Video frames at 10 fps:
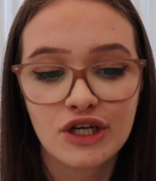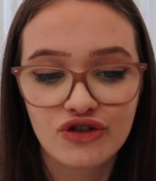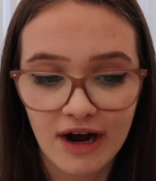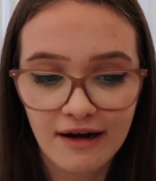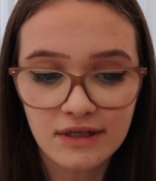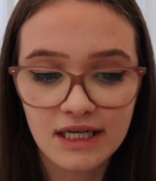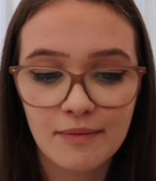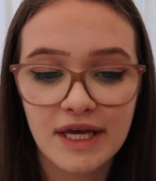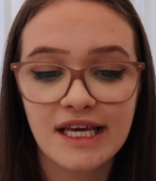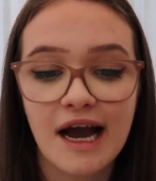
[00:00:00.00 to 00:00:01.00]
Drought could
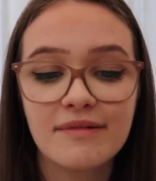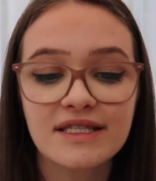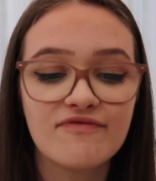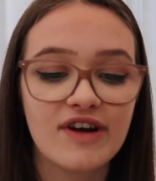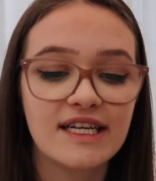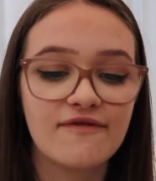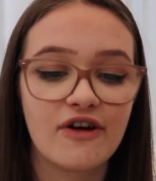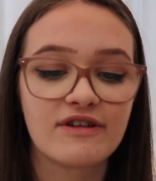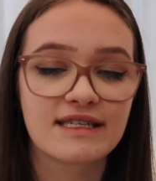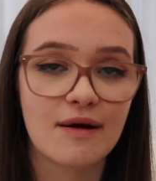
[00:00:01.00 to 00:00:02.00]
mean the Amazon
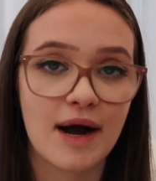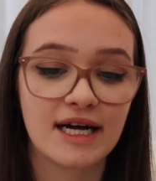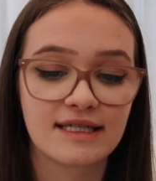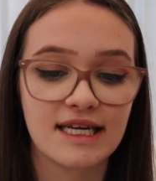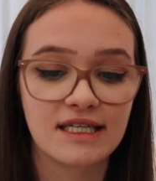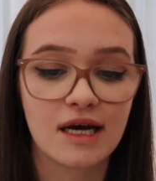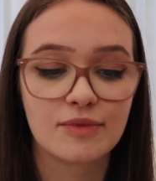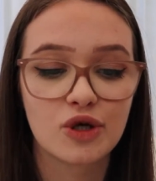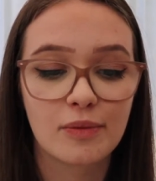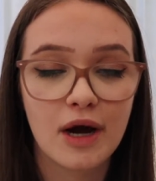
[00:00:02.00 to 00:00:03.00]
rainforest capacity to
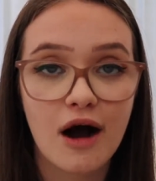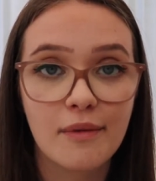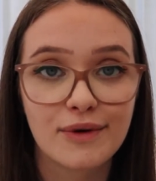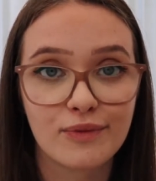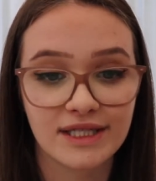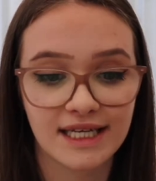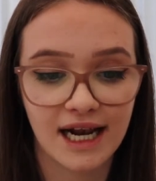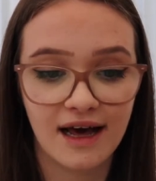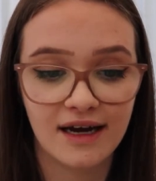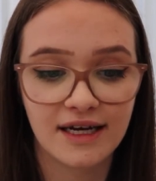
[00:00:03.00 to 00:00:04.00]
absorb carbon will
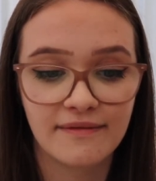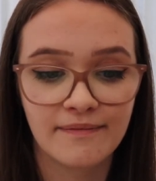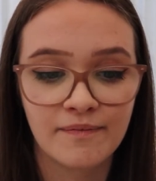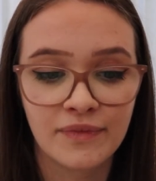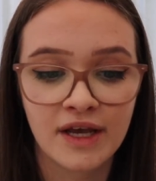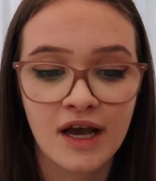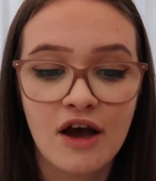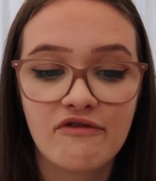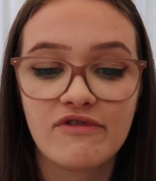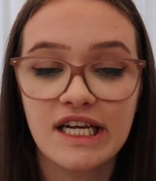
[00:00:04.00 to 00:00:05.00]
decline.
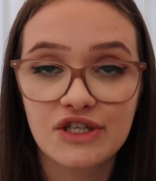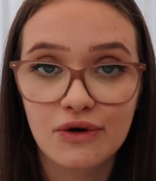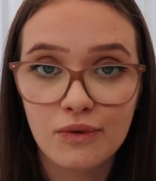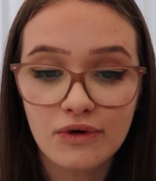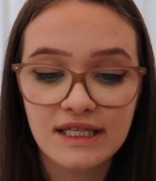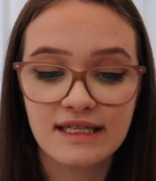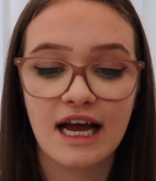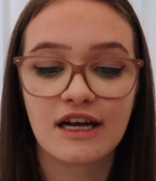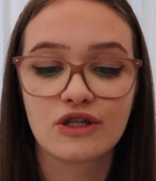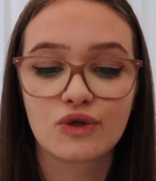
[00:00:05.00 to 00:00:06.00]
Regional water
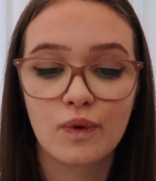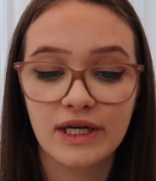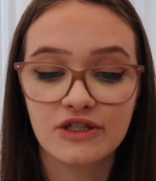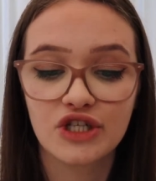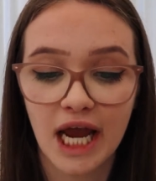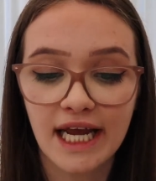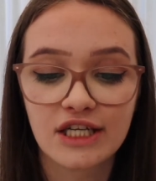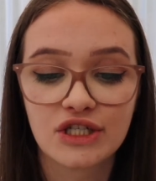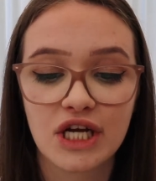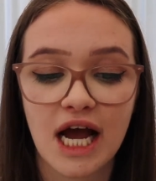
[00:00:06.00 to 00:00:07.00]
cycles will
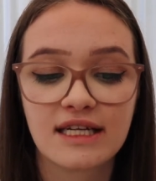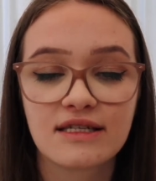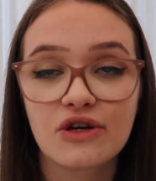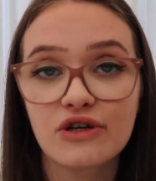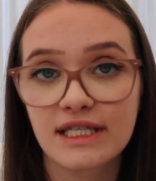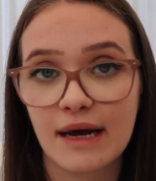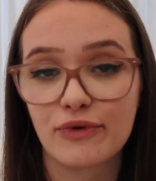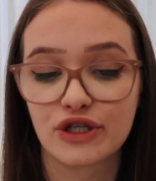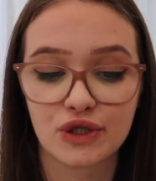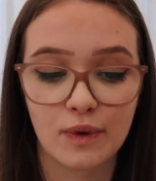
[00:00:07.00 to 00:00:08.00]
change and soil
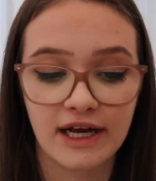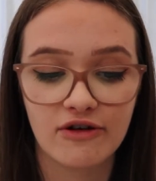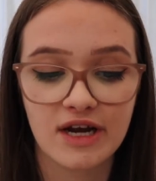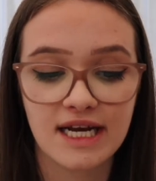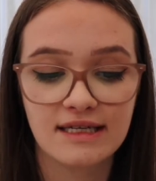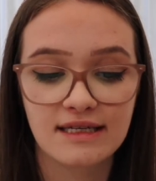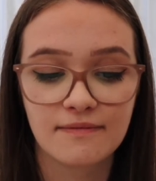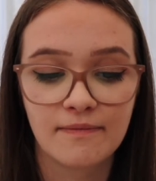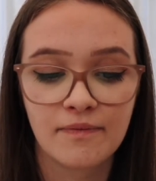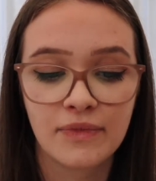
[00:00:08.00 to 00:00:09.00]
temperatures will increase.
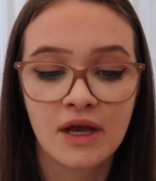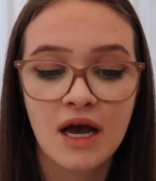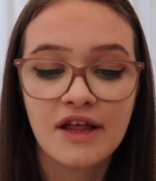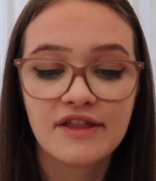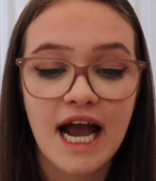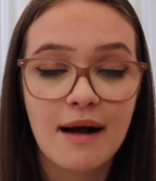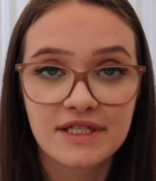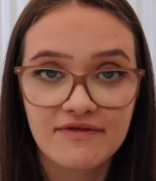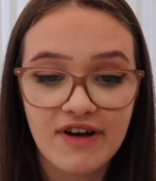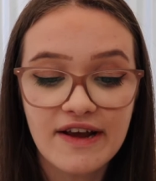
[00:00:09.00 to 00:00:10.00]
The
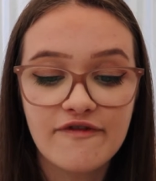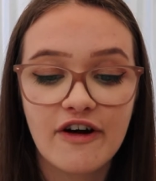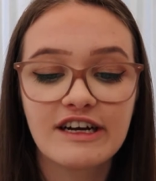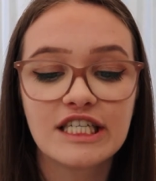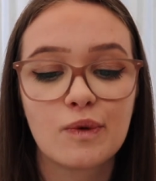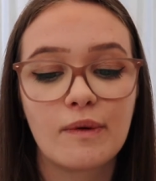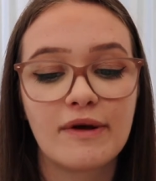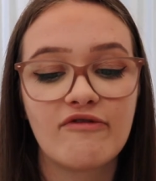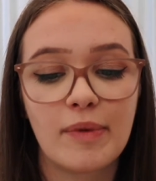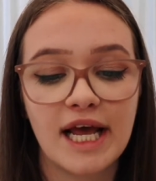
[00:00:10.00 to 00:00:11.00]
Amazon rainforest will
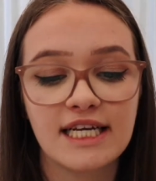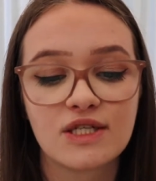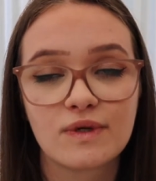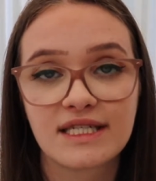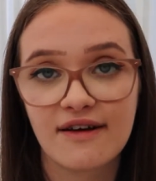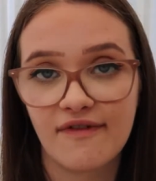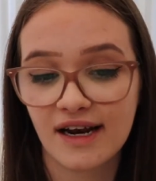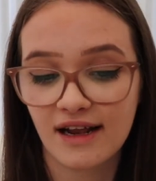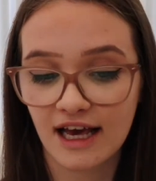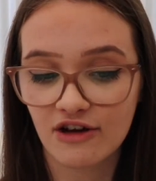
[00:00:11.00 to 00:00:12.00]
be replaced with
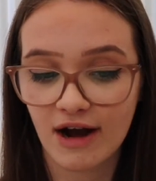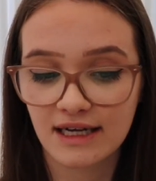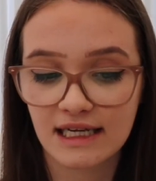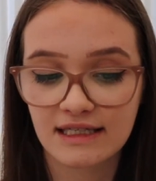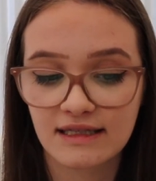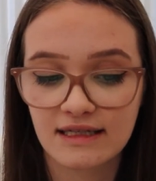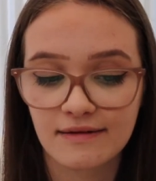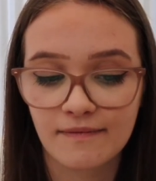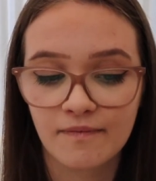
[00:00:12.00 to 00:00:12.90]
savanna-like grasslands.